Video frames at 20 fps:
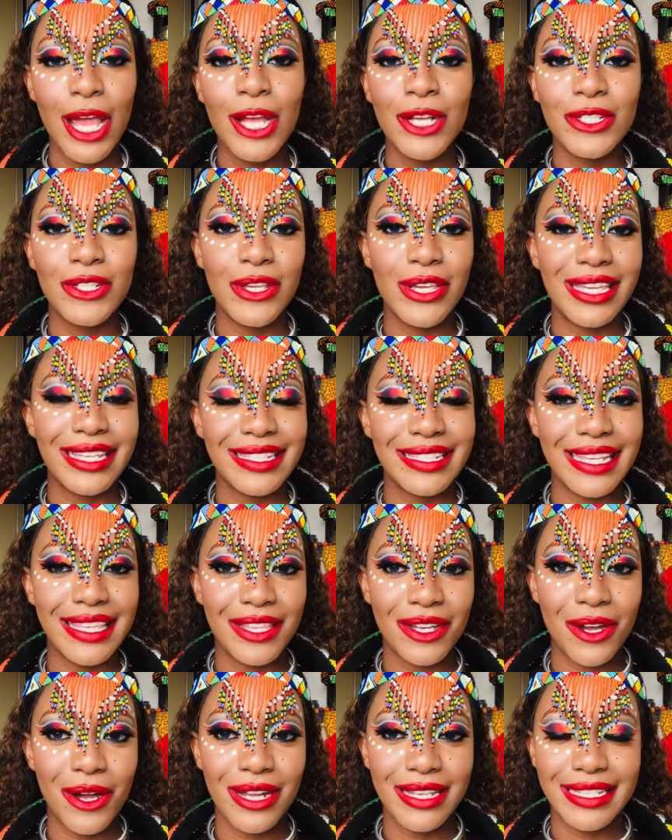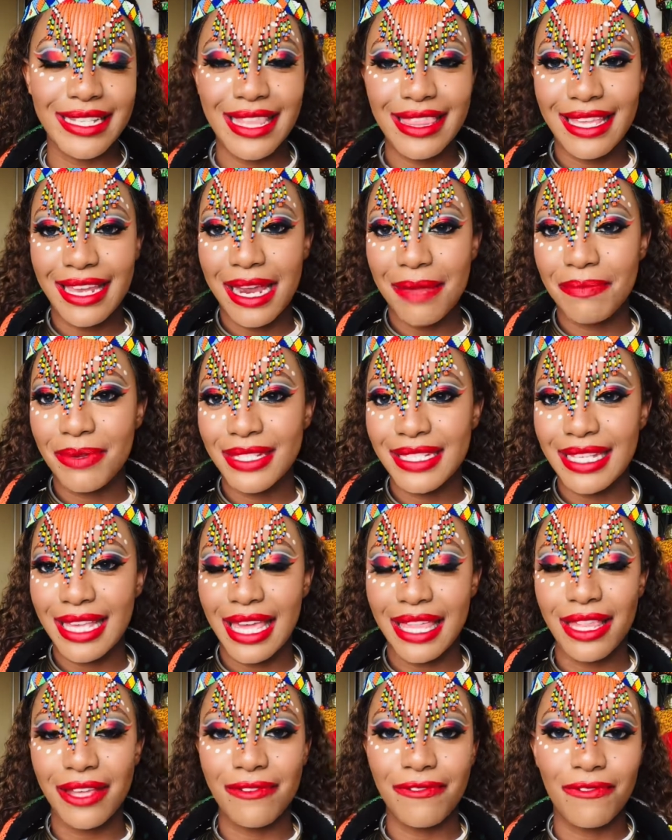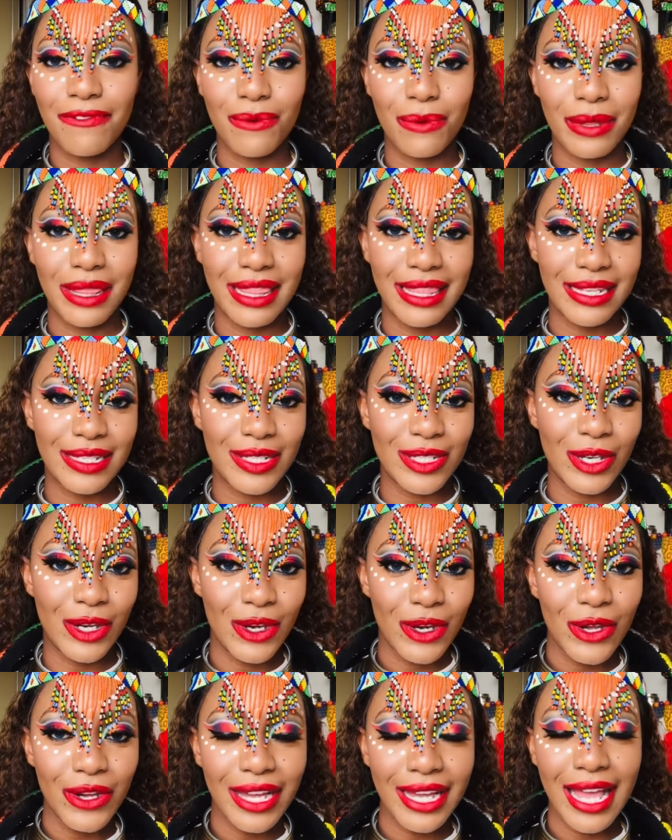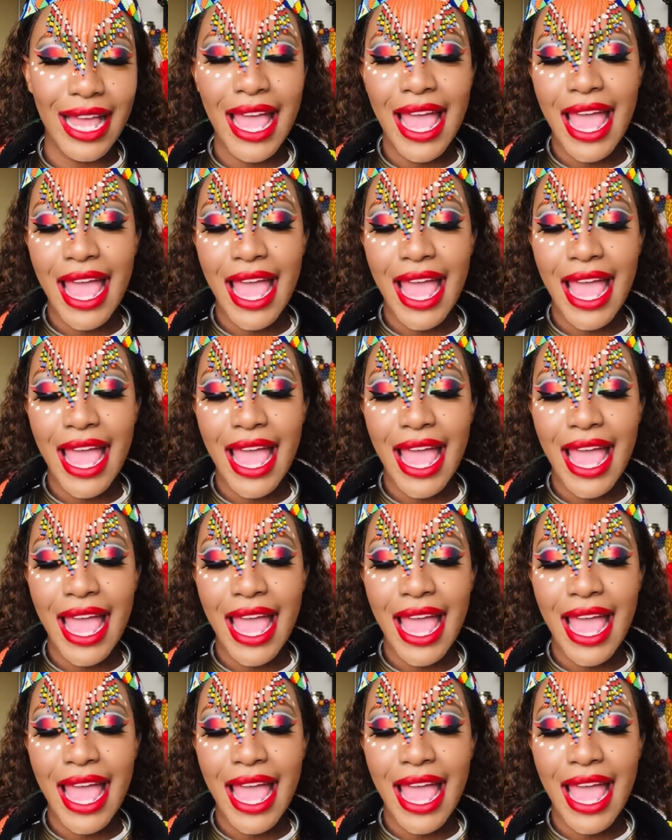so you can see the content that I put together for this look.